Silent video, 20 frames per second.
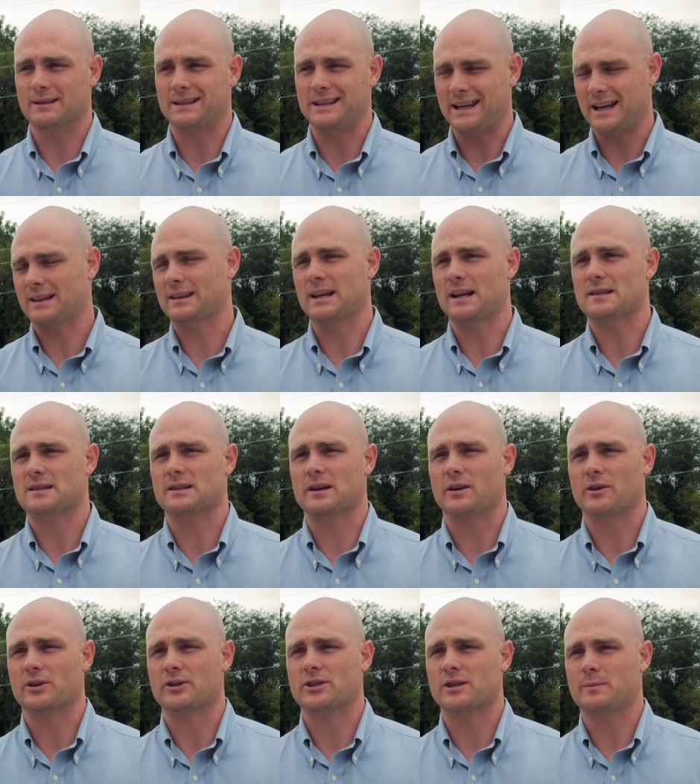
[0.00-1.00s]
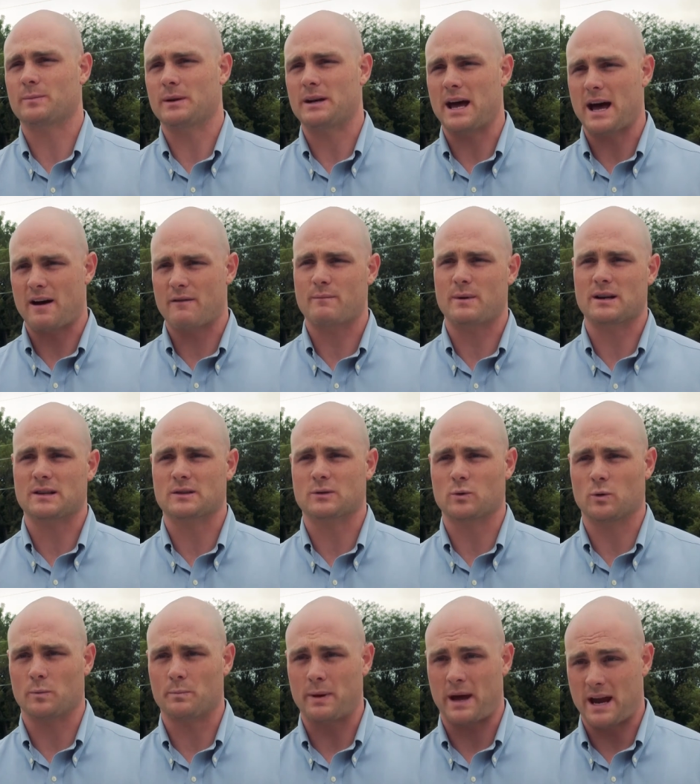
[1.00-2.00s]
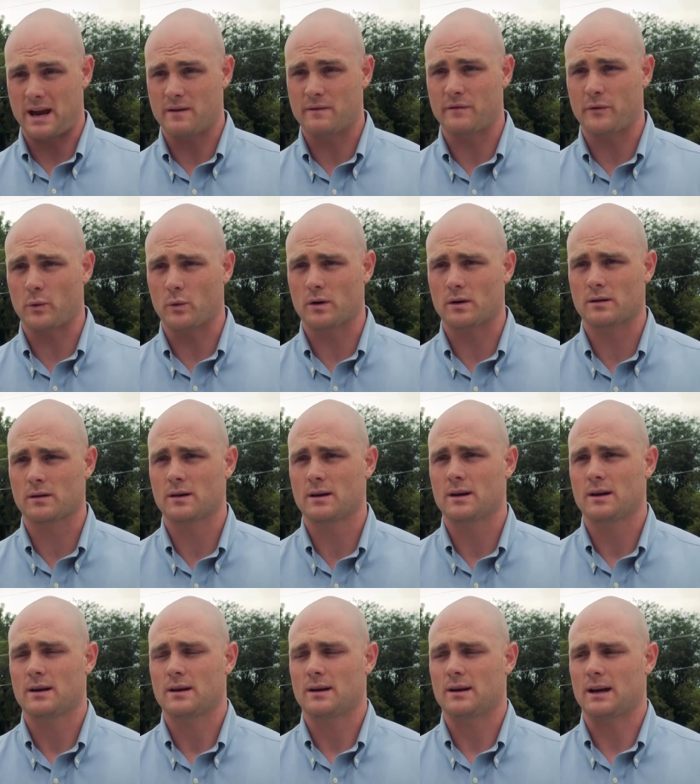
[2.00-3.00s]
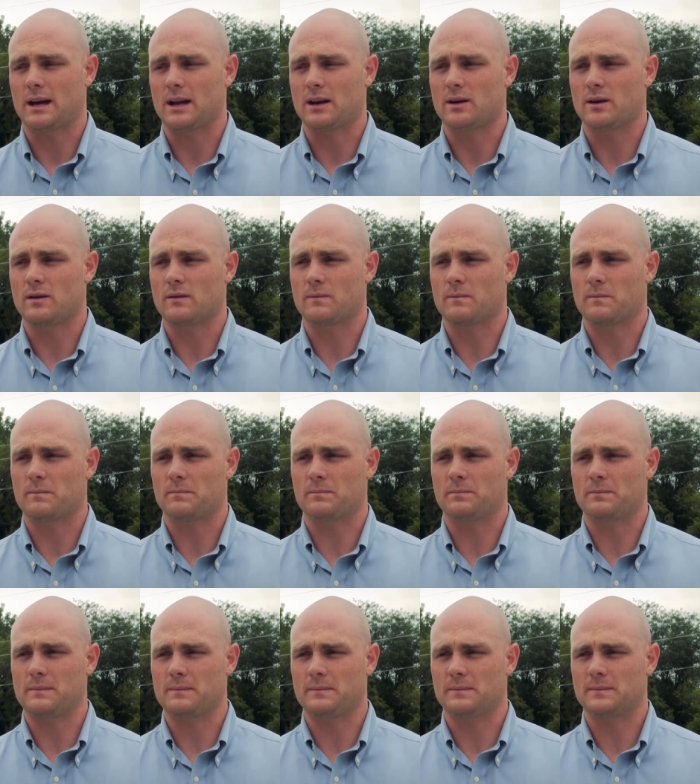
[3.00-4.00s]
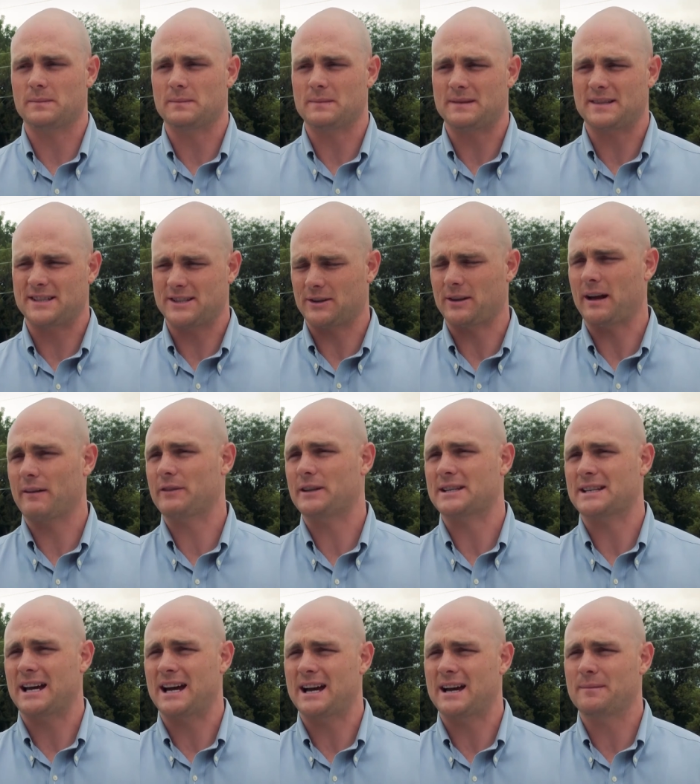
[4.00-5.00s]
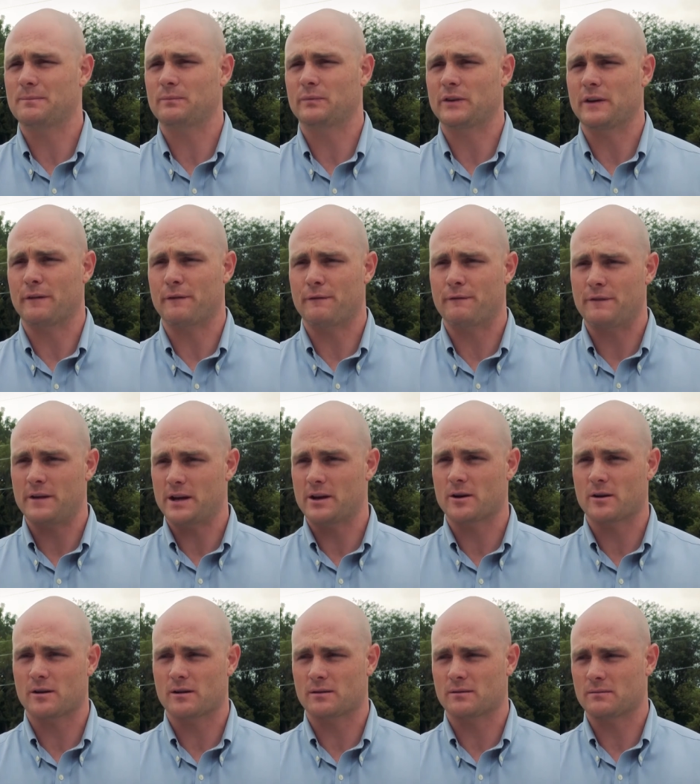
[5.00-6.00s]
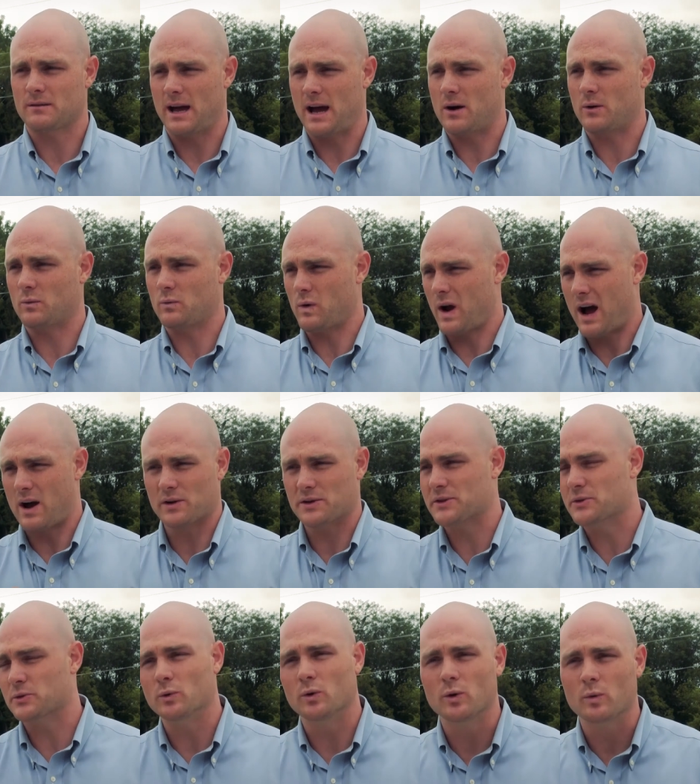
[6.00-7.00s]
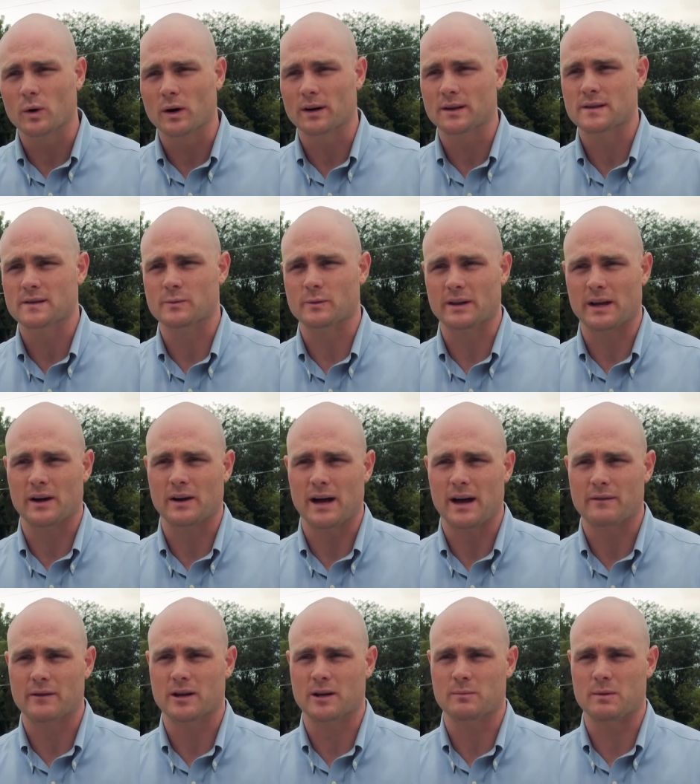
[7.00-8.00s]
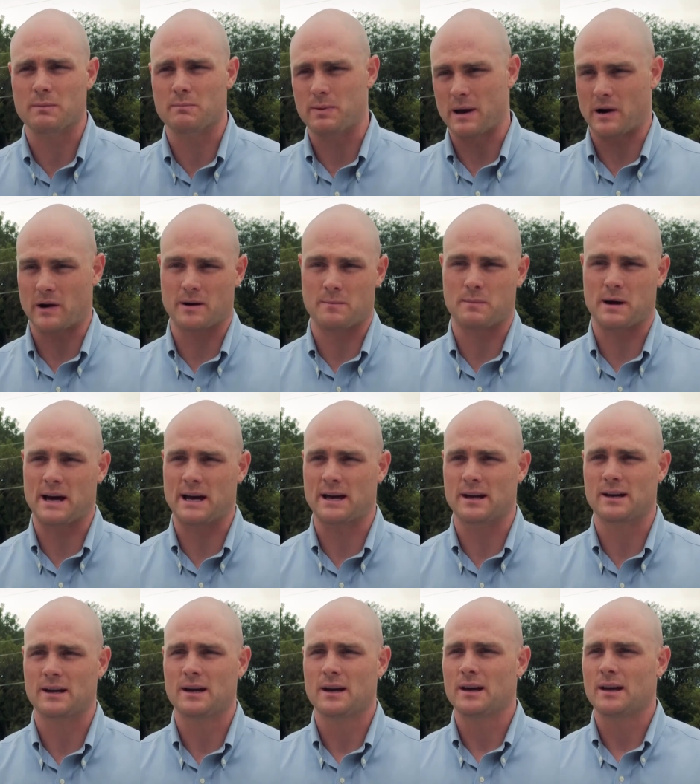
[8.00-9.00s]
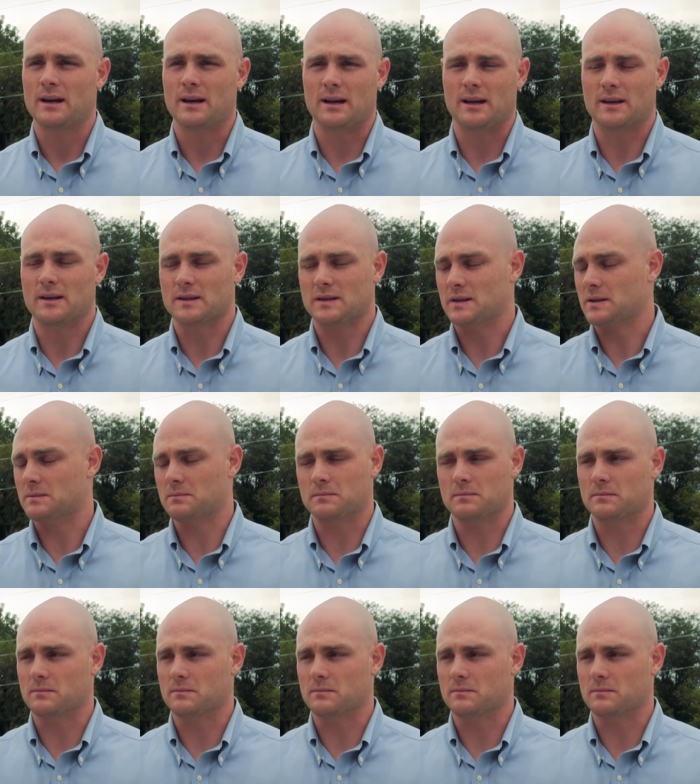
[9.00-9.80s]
get that scholarship and have my school paid for and still have the time to figure out how school works without having to be buried by it is